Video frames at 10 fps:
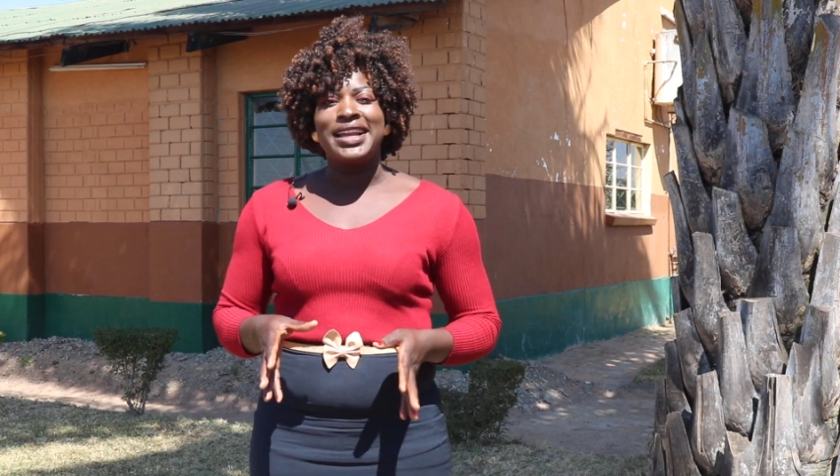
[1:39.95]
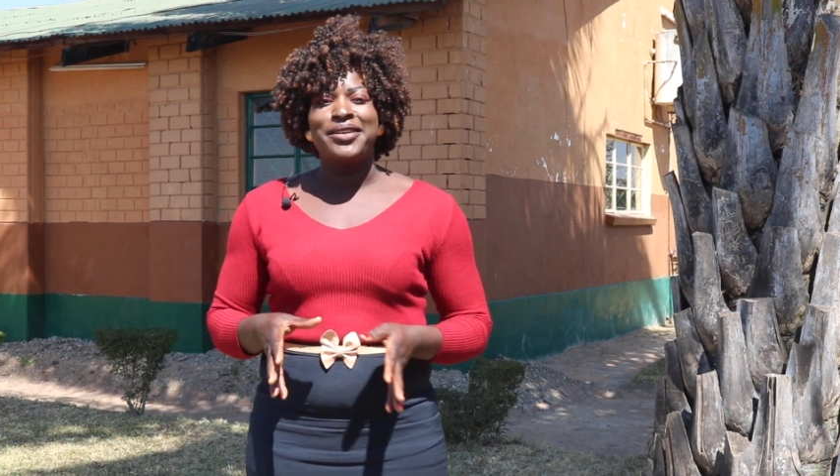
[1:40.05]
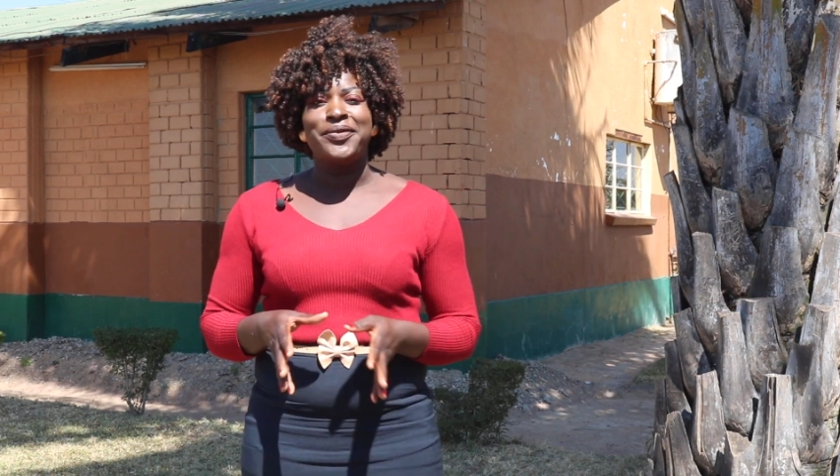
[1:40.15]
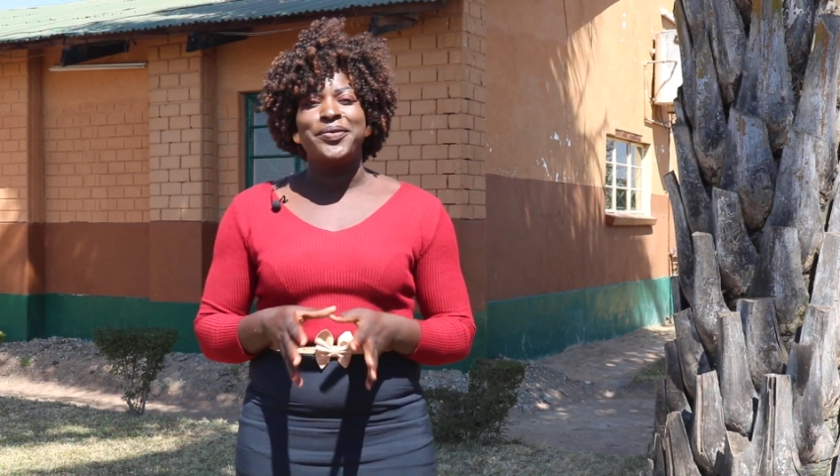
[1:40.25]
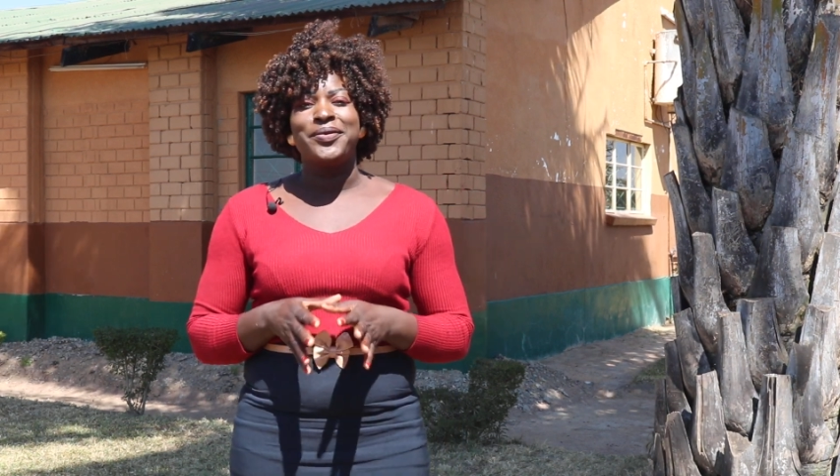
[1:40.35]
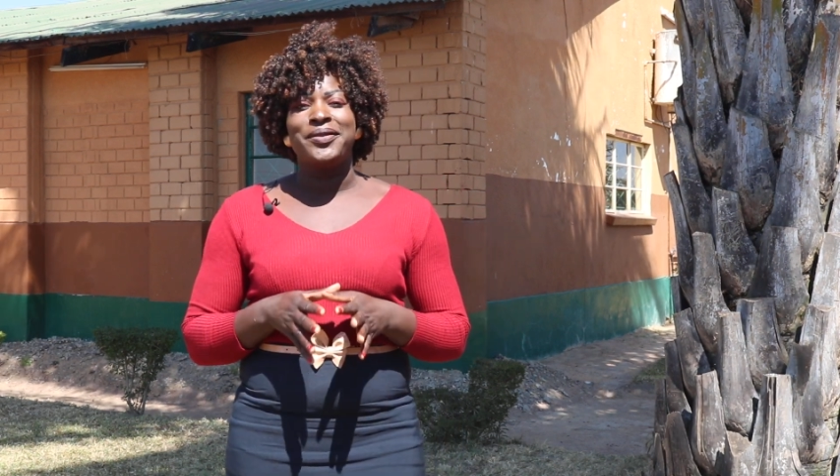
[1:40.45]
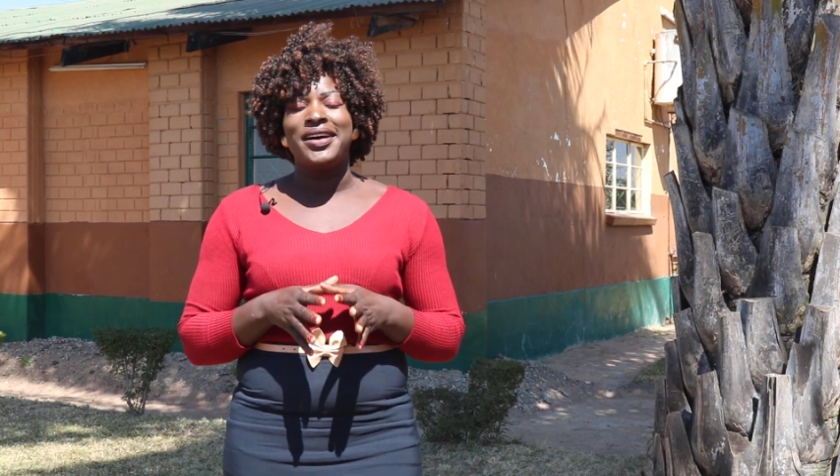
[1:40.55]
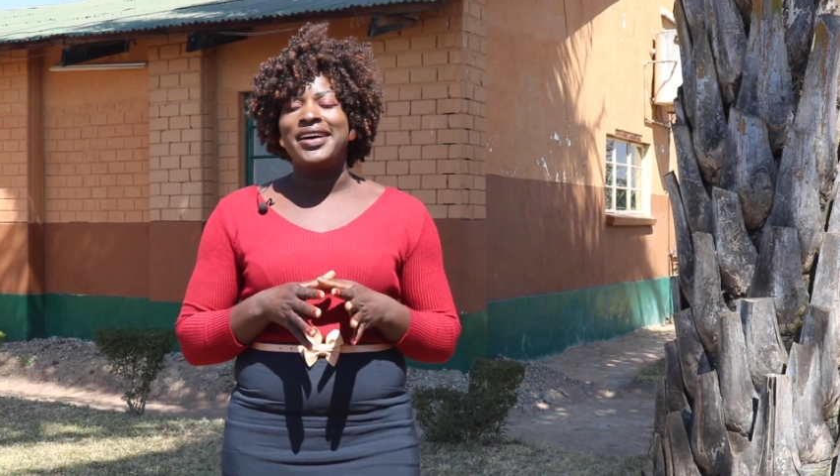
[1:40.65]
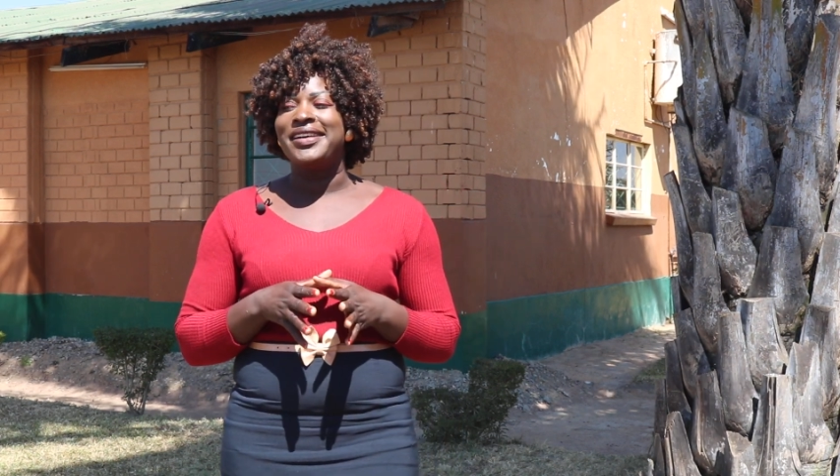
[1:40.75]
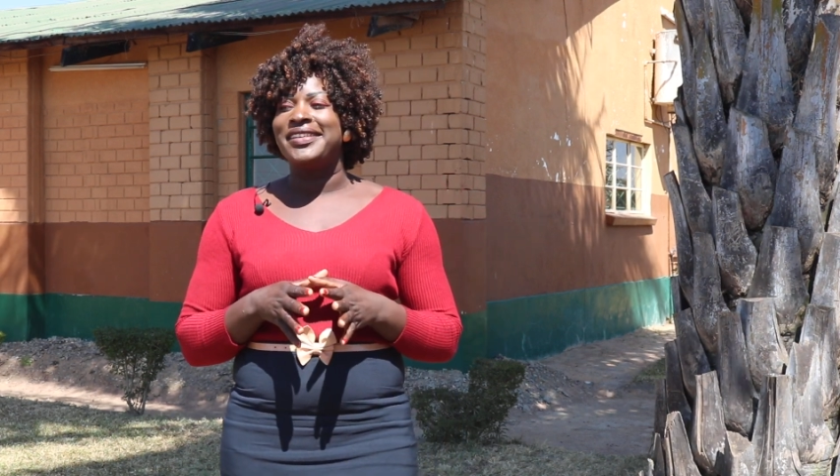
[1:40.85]

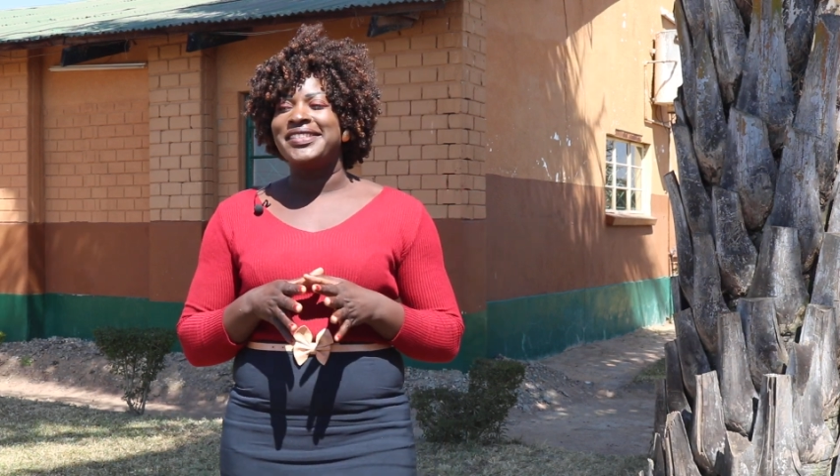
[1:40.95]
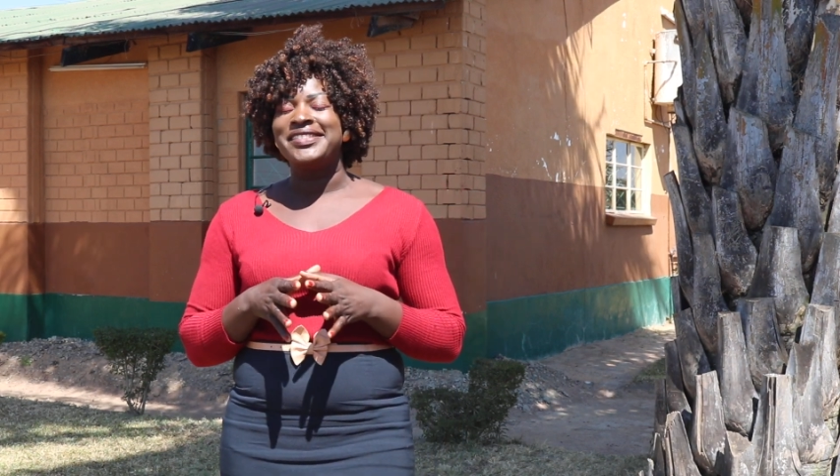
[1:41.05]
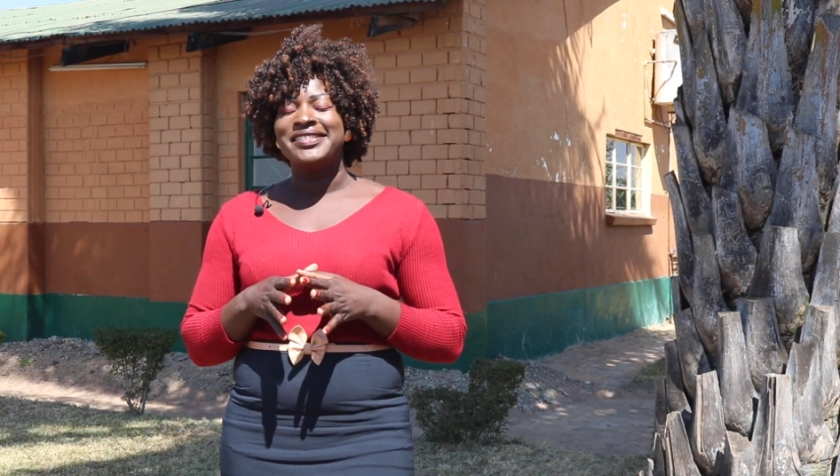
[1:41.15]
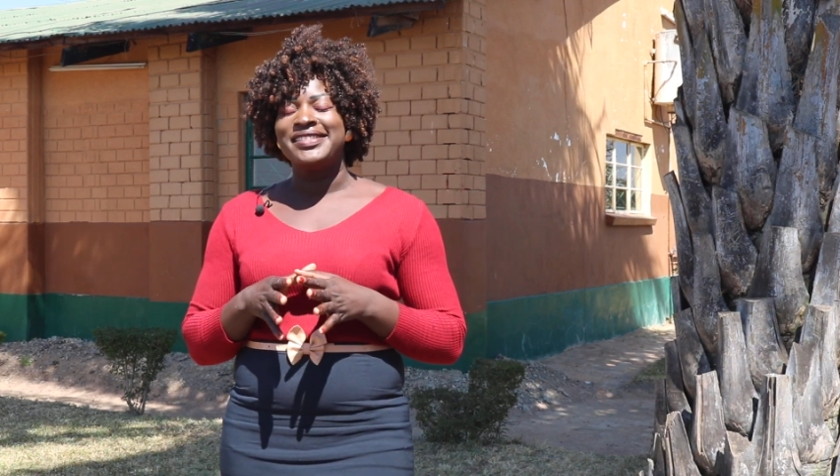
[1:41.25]
colorful